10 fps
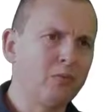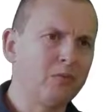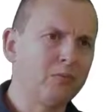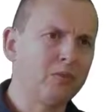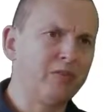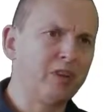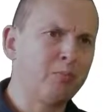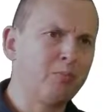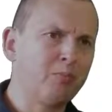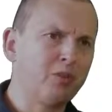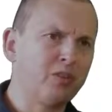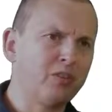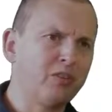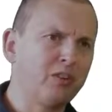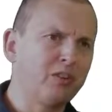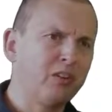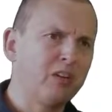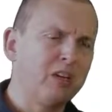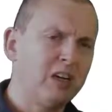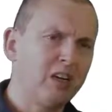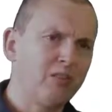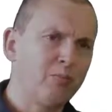develop a product either in